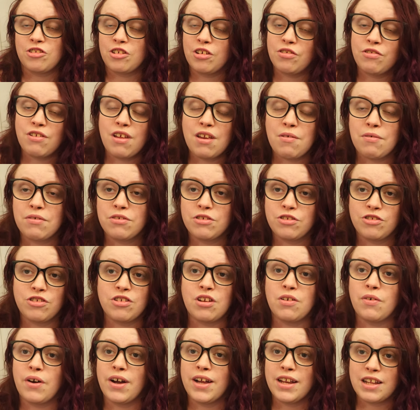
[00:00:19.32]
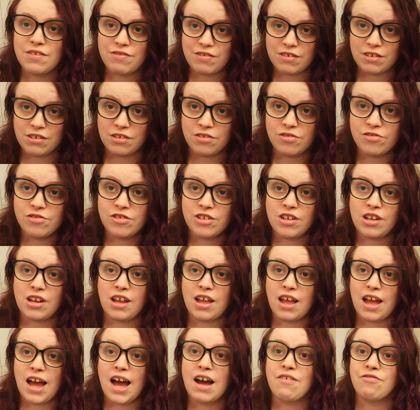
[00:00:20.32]
So if anyone doesn't know, I live in London and
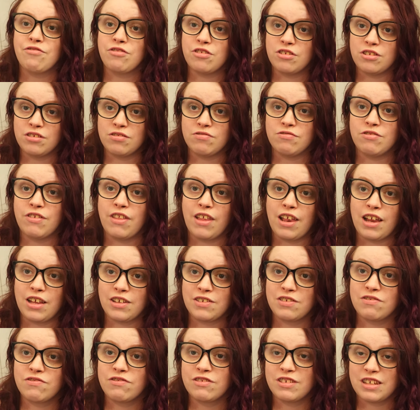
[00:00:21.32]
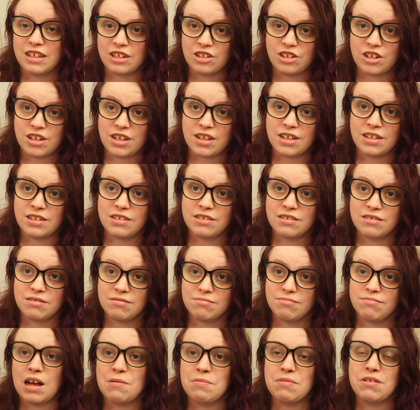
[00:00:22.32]
I have done for the last six years.
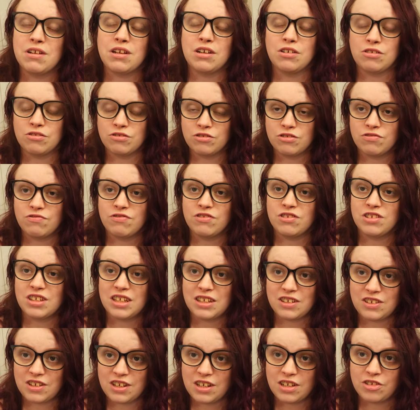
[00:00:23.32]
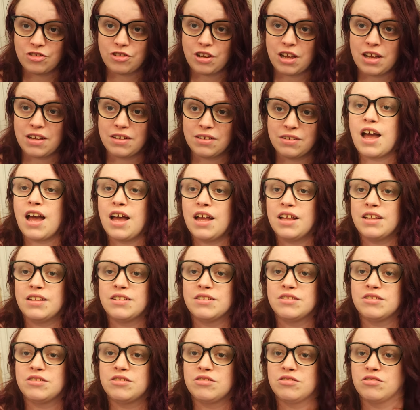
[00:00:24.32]
I've been in London for six years now,
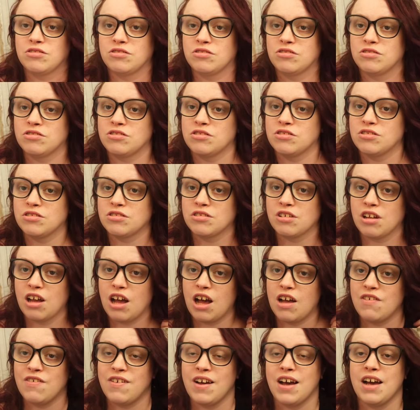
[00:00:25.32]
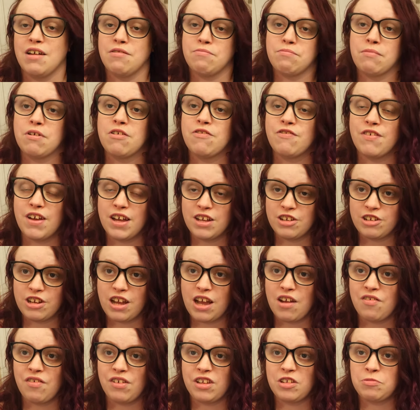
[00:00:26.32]
and I've had my fair
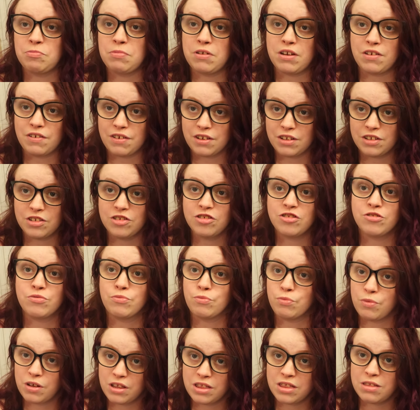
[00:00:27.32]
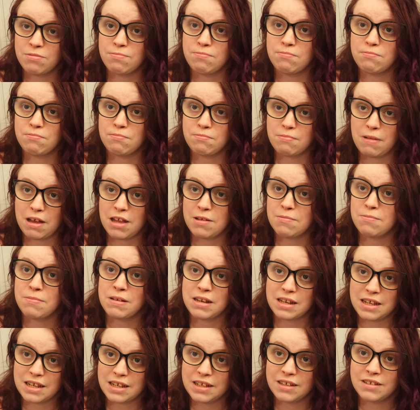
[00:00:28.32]
share of experience with Met
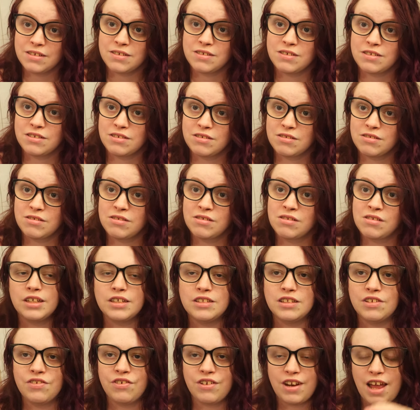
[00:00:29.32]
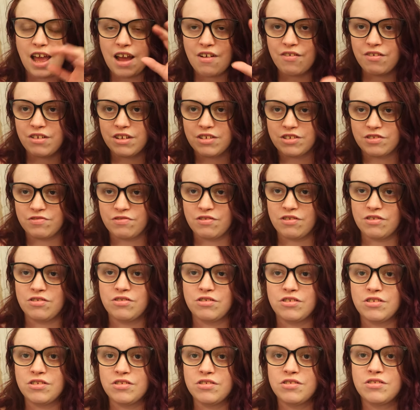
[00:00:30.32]
Police in different areas of
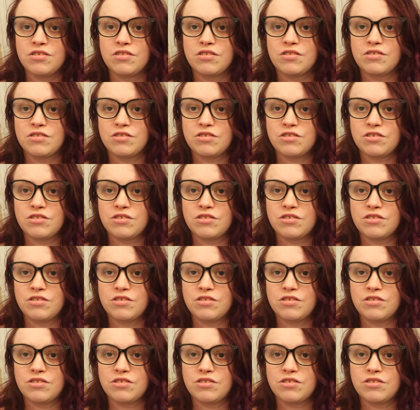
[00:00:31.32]
London.